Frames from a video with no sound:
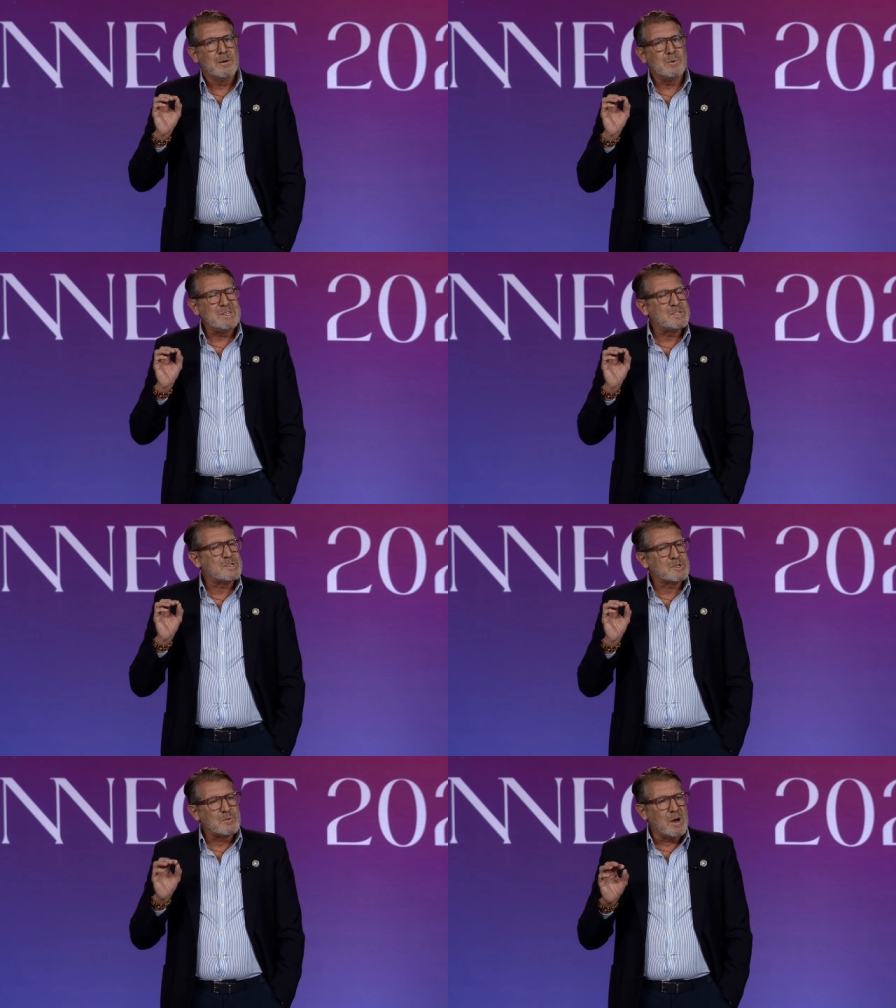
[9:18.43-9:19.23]
We
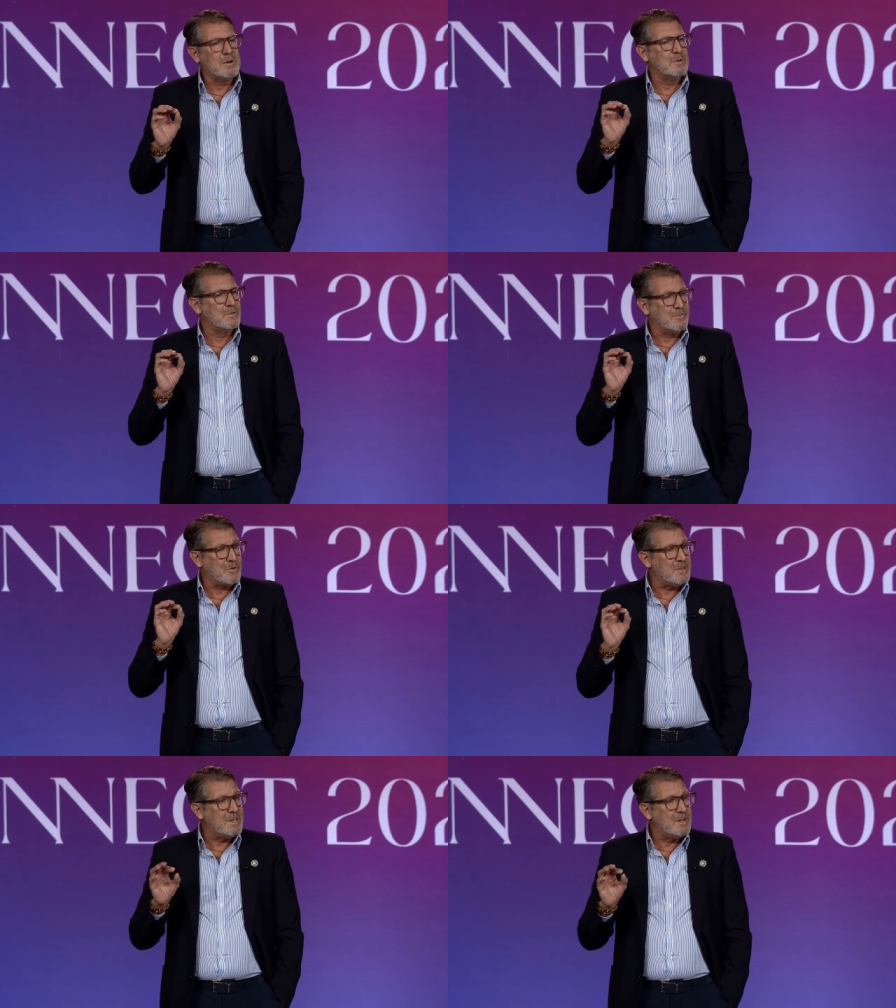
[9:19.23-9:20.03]
struggled
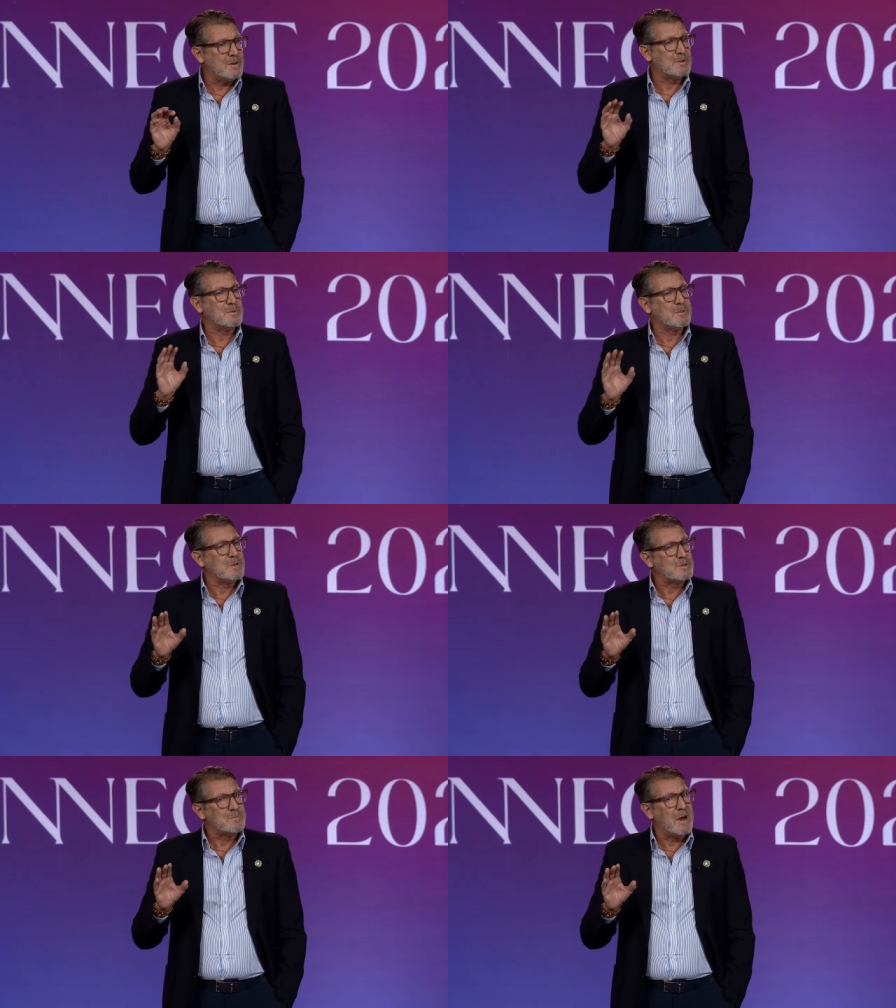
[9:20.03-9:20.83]
for years with
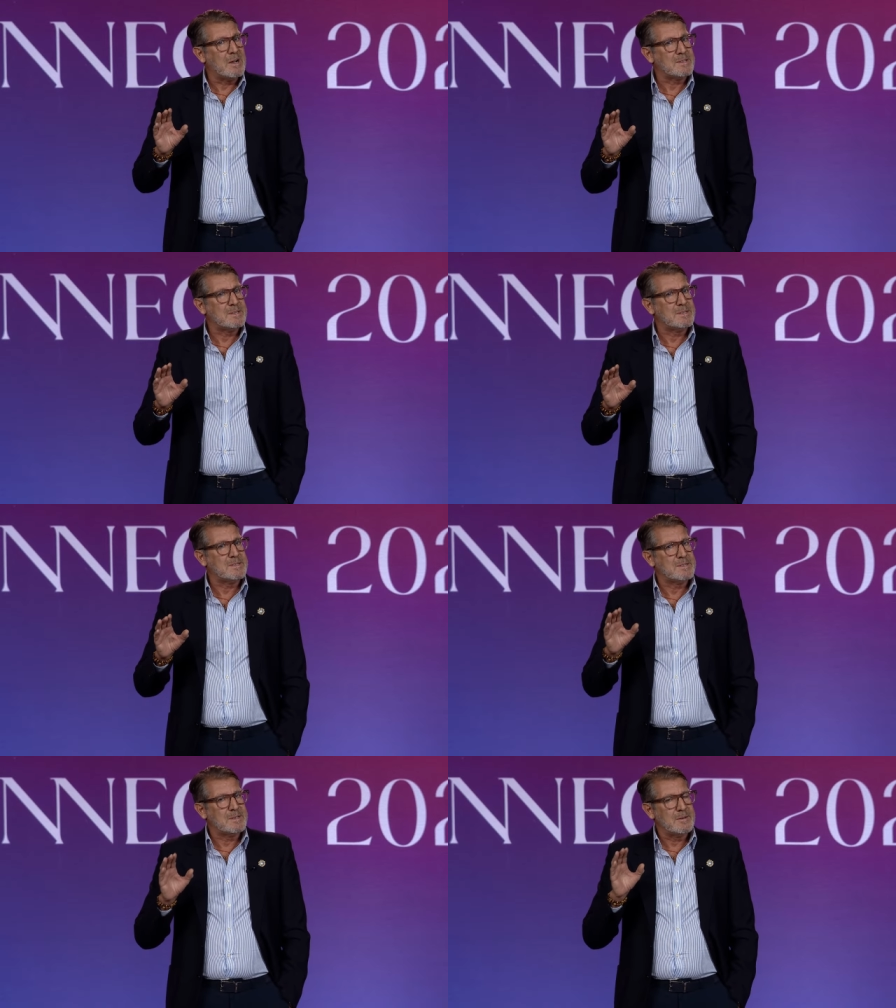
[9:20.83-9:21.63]
those
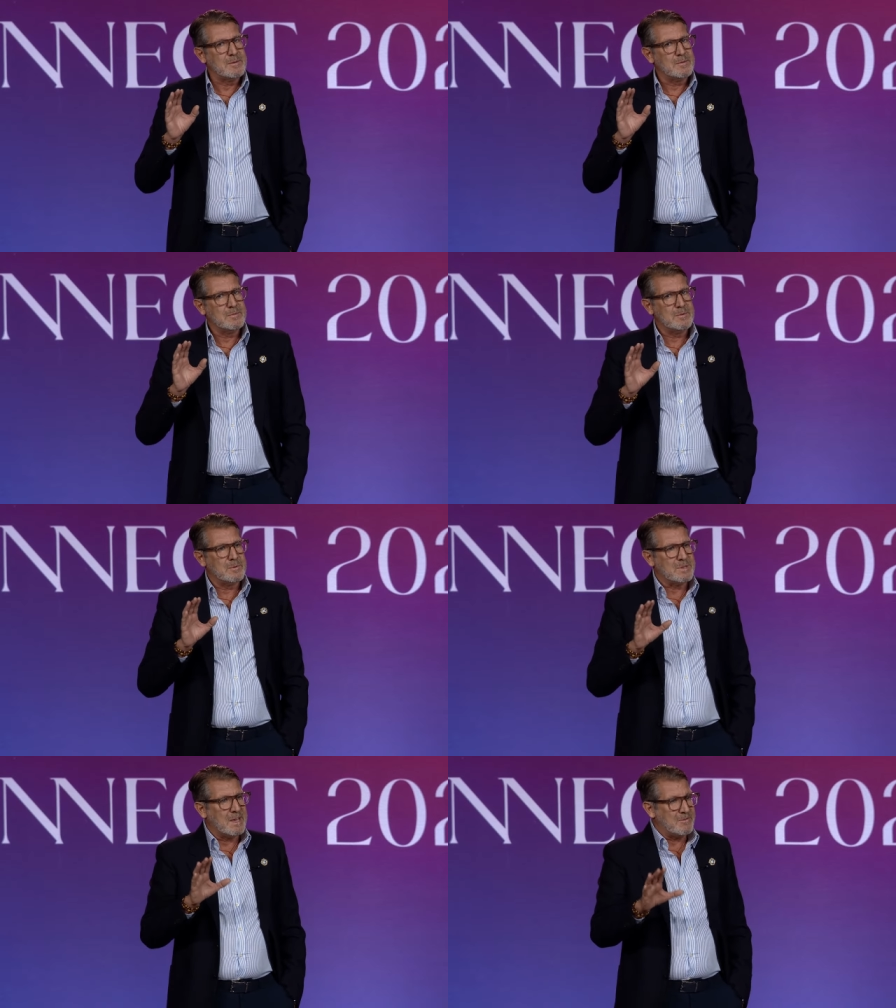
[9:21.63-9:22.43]
boxes. We
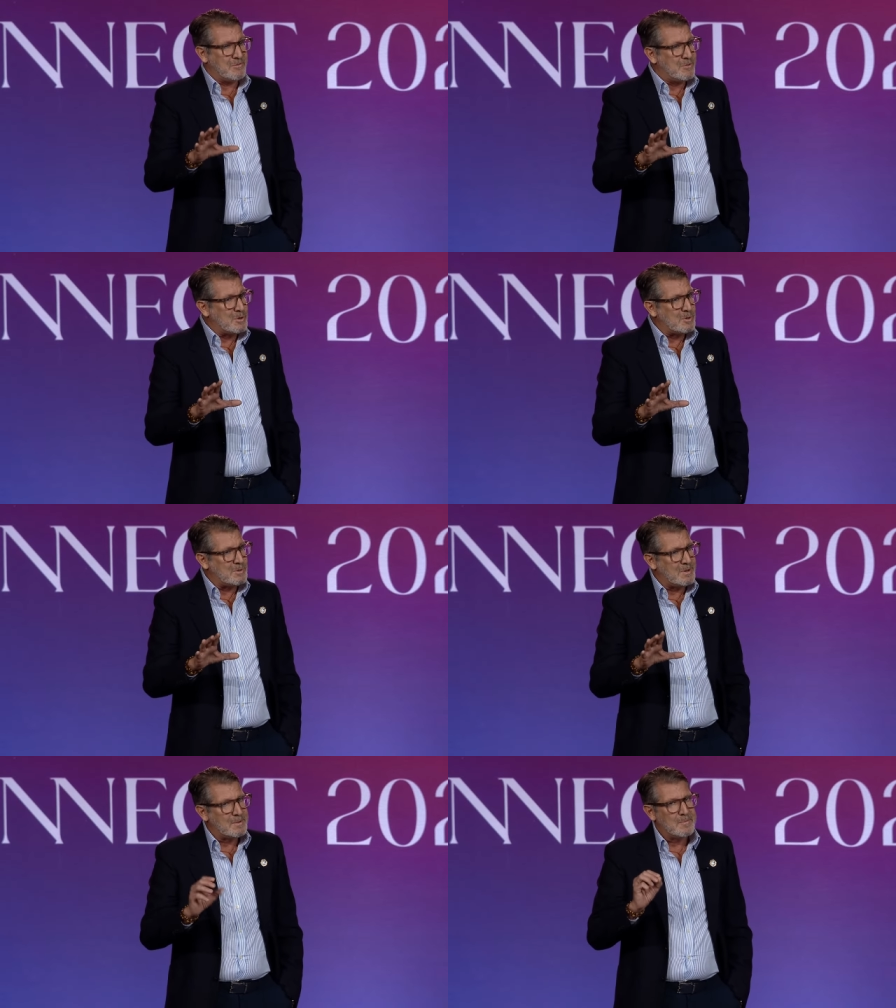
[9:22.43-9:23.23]
would get
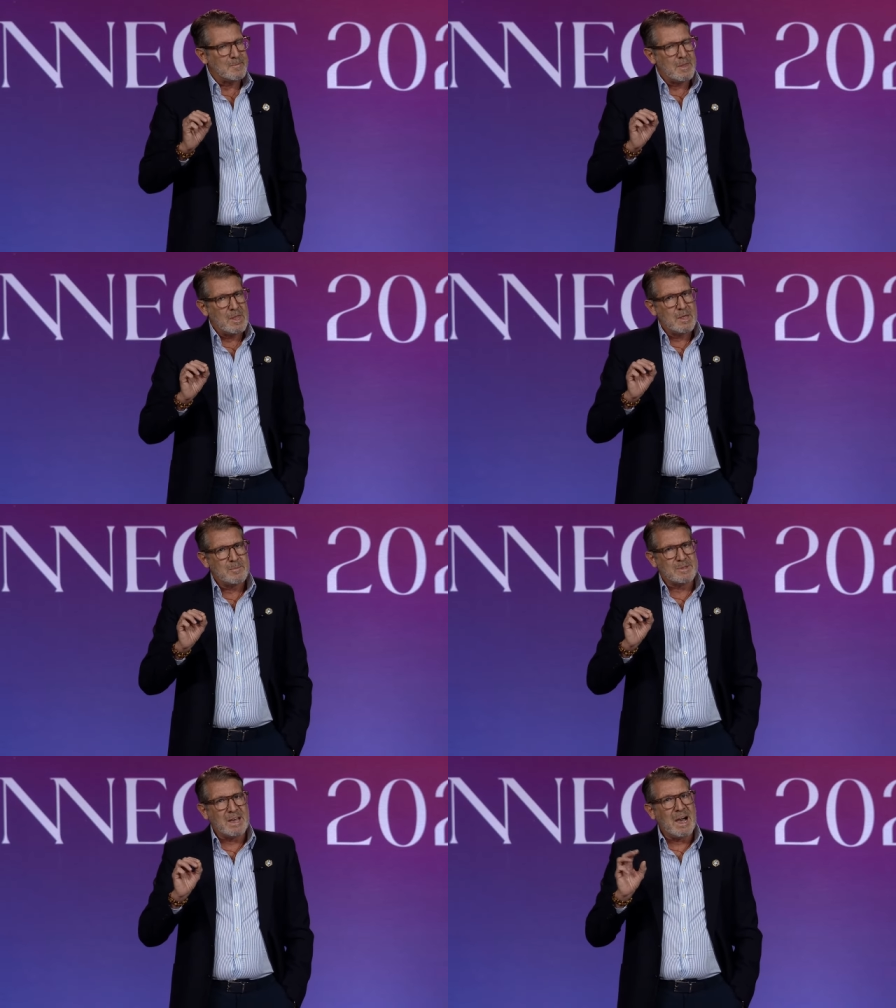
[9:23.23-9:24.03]
food,
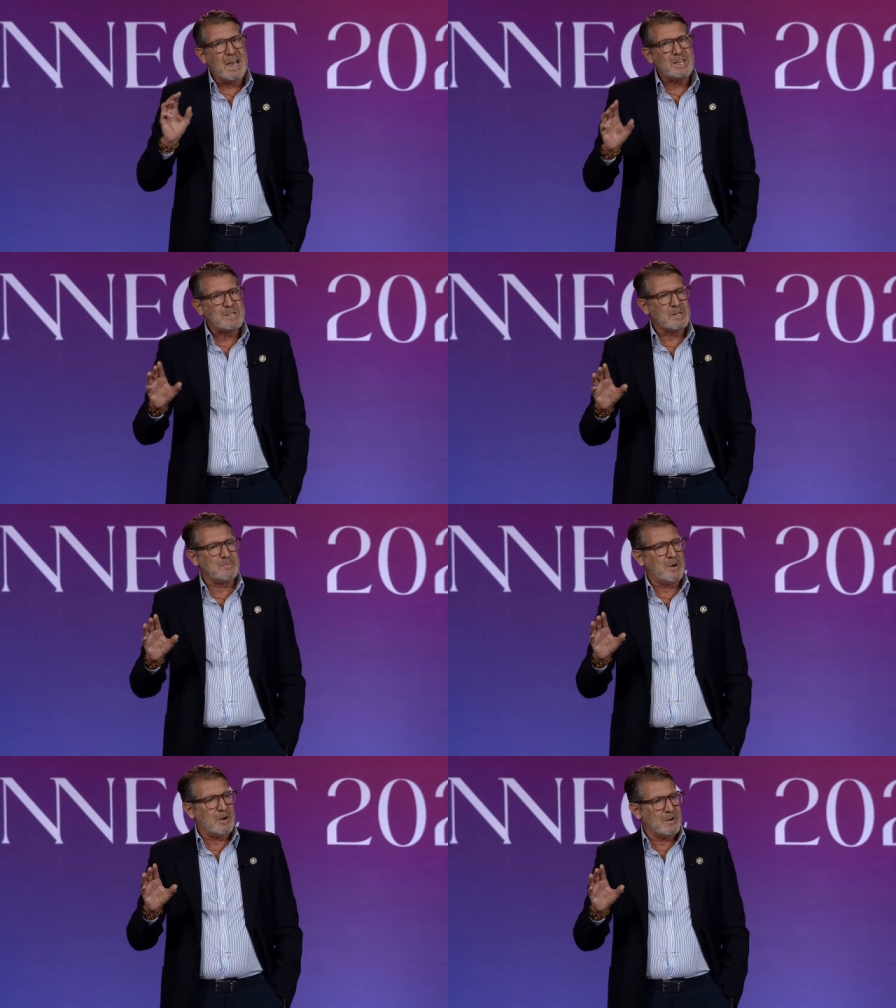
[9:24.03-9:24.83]
but the
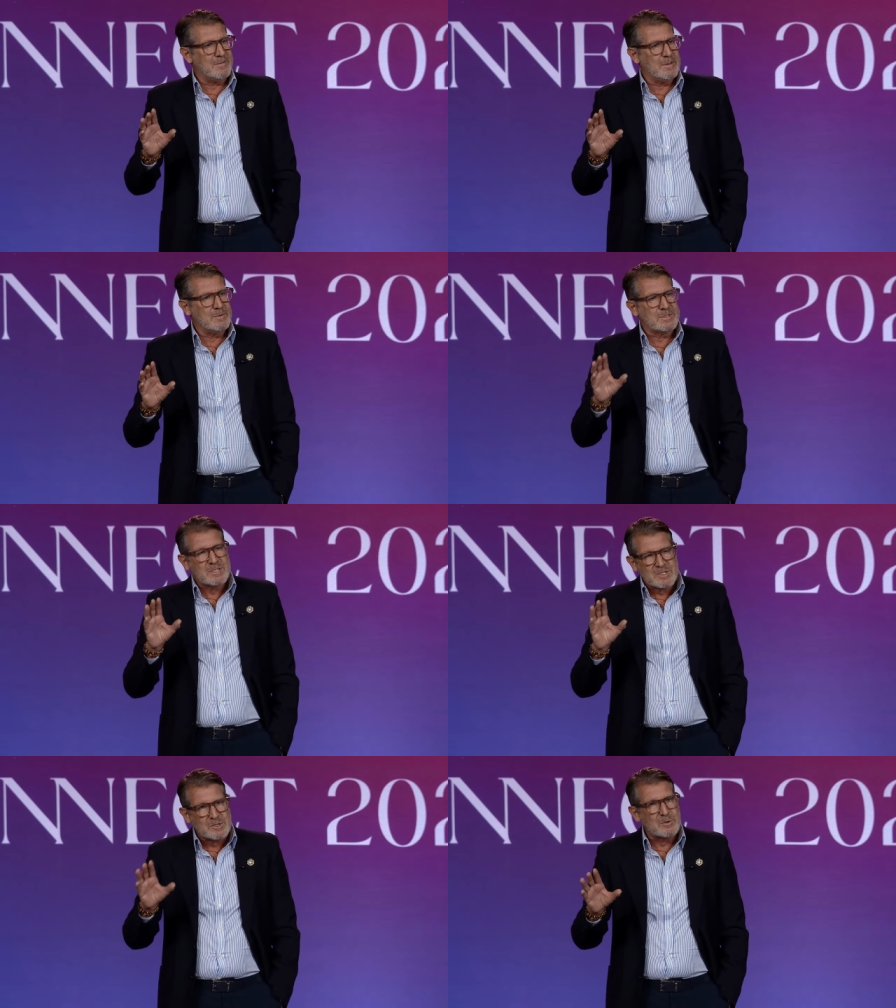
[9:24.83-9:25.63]
hygiene part of it was
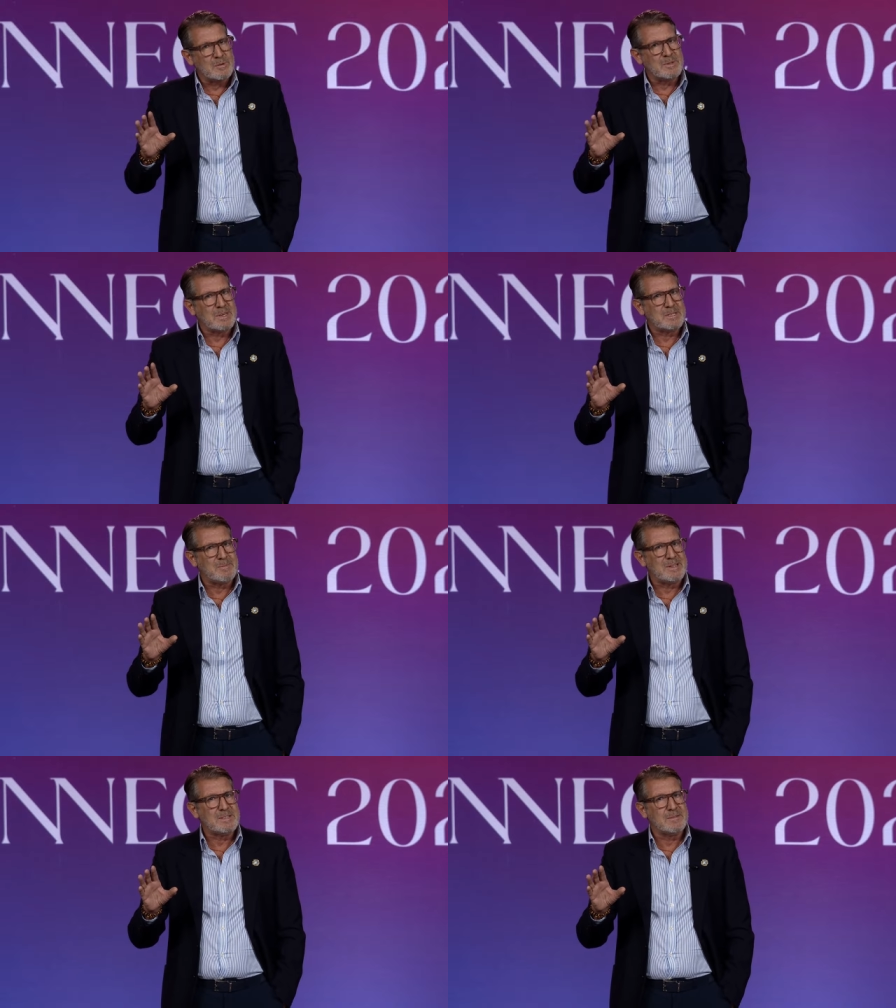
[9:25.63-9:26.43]
extremely
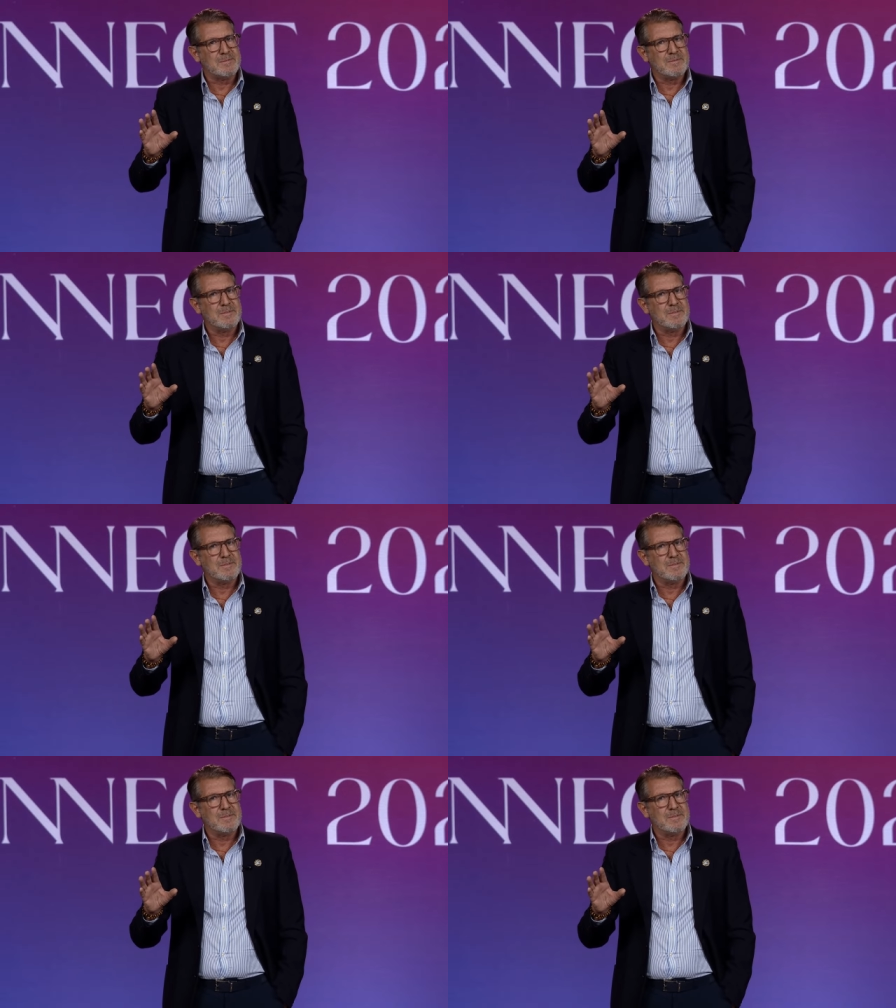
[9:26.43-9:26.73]
expensive.